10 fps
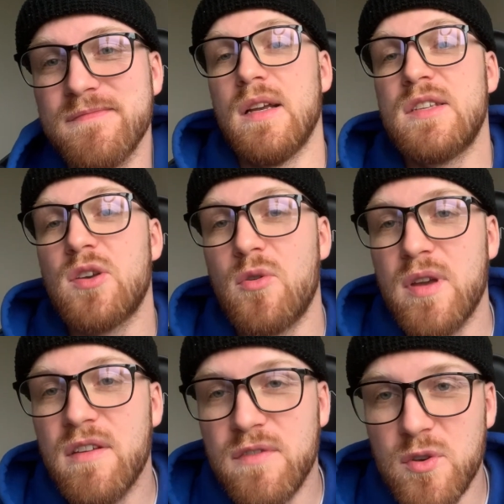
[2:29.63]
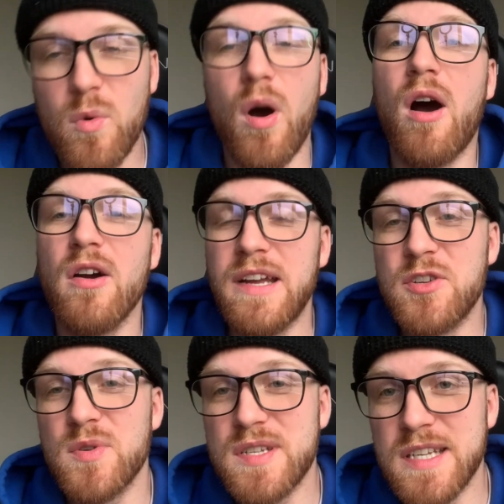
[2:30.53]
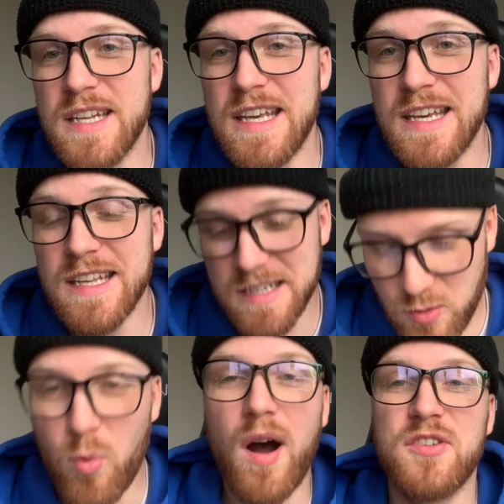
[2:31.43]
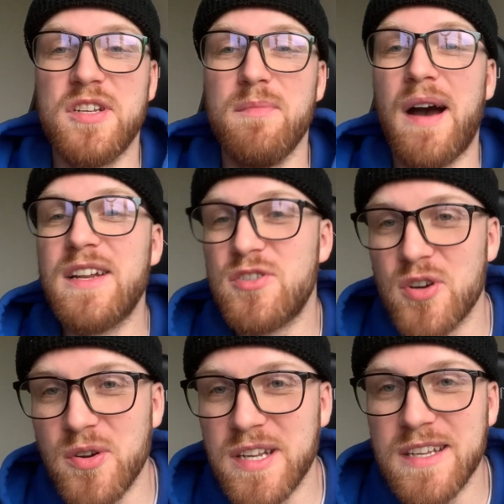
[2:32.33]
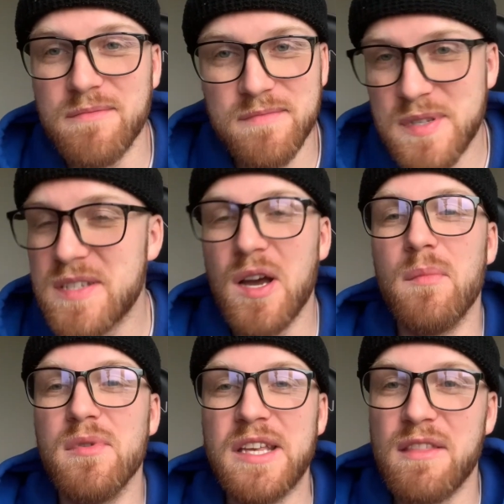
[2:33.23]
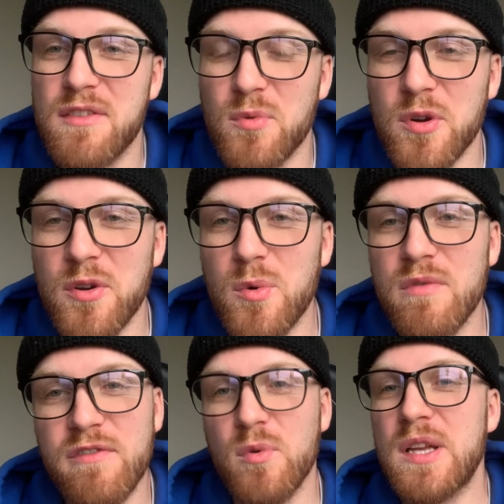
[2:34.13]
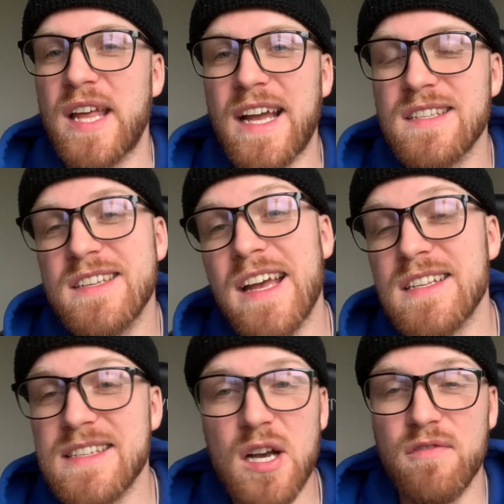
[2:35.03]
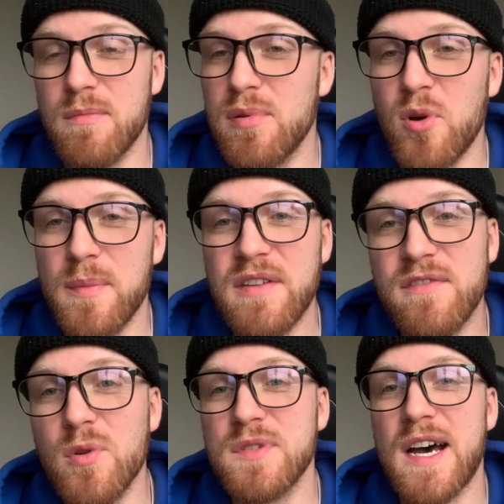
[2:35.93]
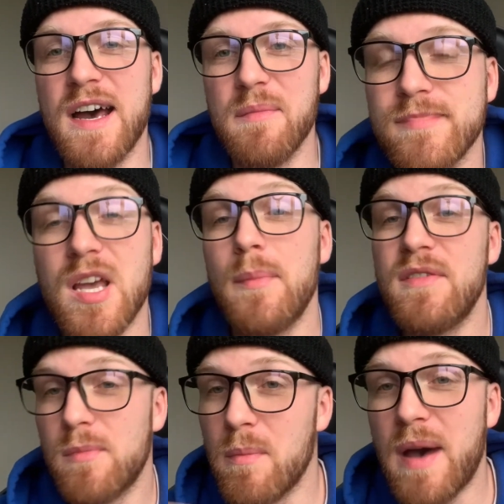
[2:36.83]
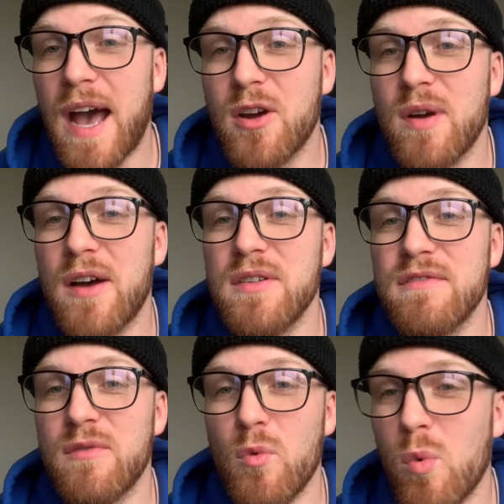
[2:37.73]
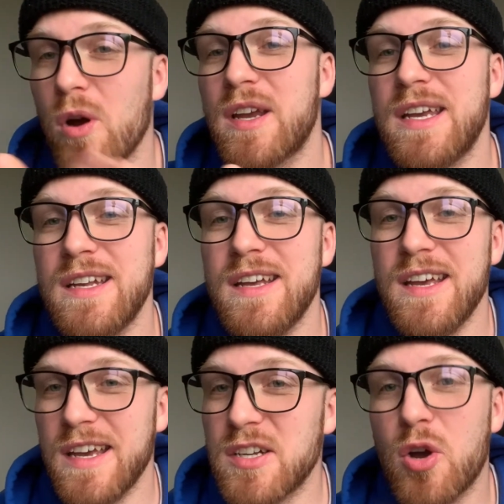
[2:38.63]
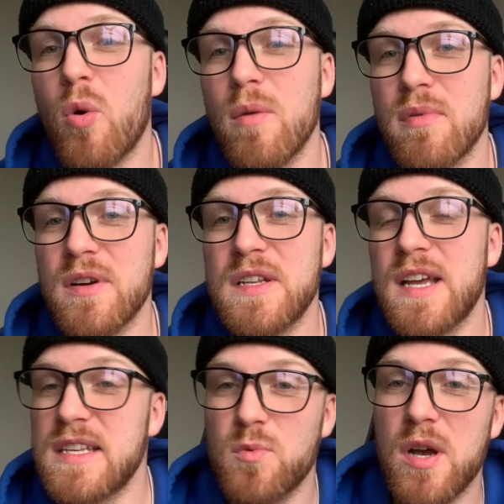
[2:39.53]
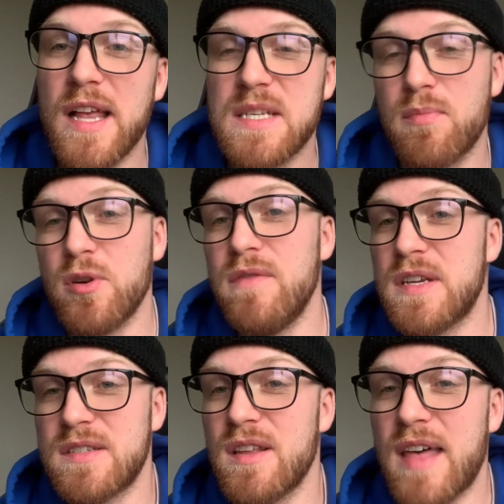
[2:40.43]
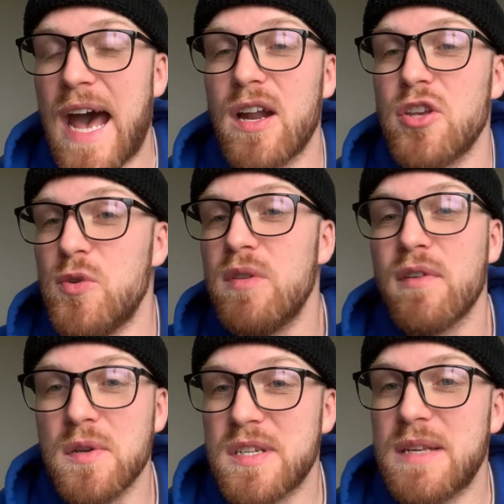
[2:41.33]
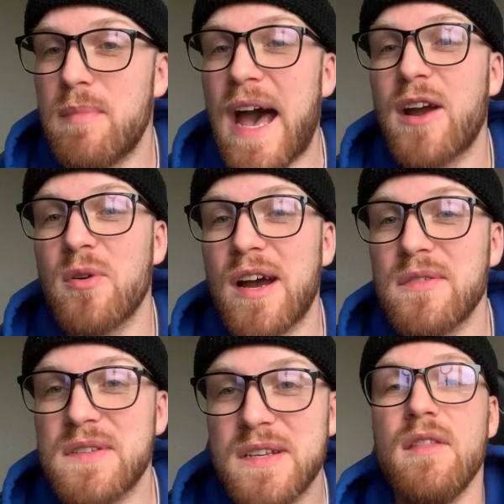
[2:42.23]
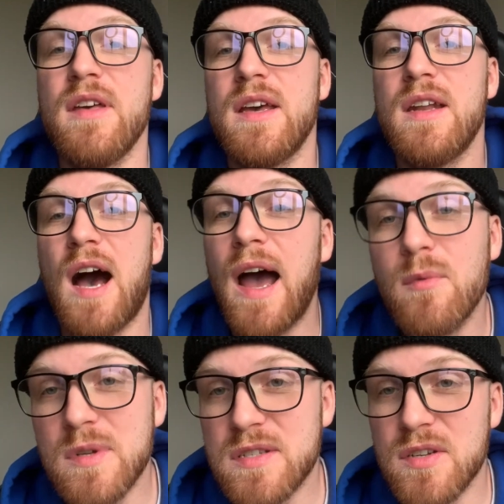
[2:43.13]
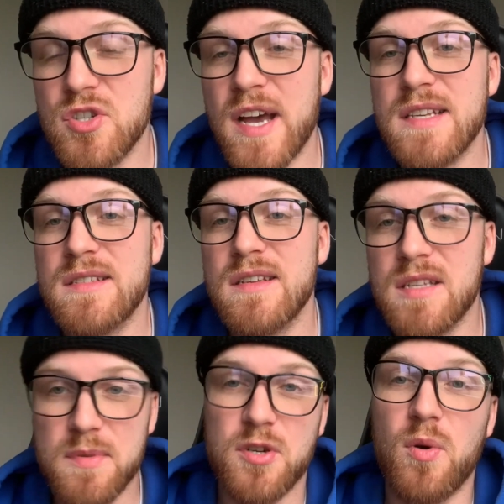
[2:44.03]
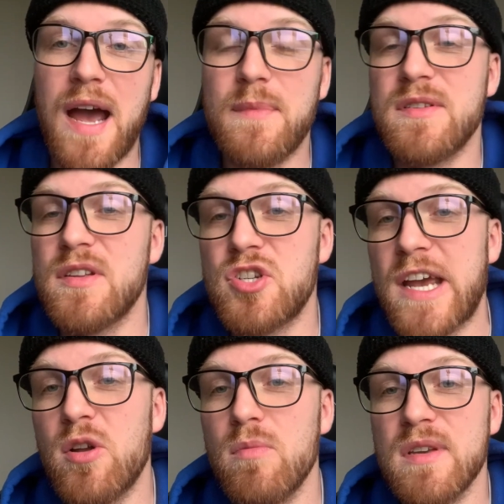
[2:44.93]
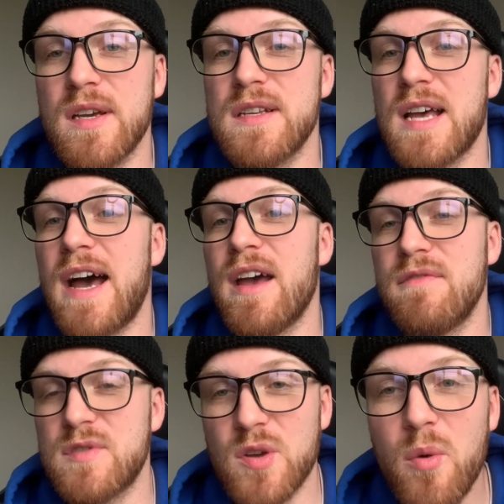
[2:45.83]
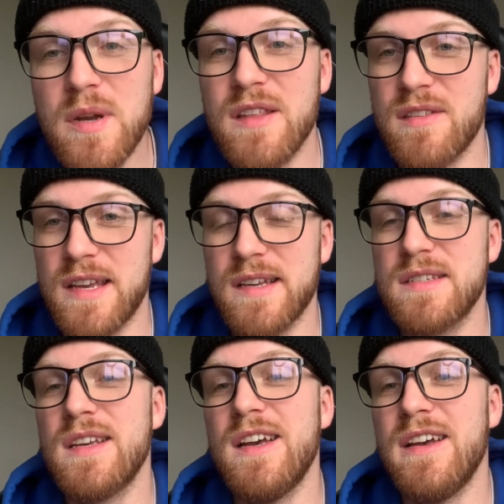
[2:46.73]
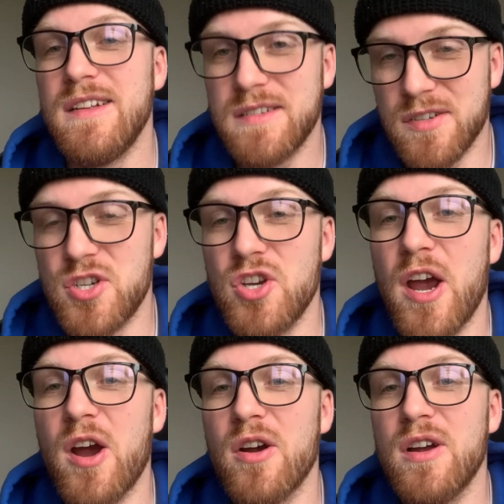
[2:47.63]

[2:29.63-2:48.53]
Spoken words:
So if you are interested in watching my journey stumbling through freelance and self-employment full-time, coming from a background of working in corporate, as well as previous to that, a university background, then I would suggest subscribing to the channel because I have so many things to share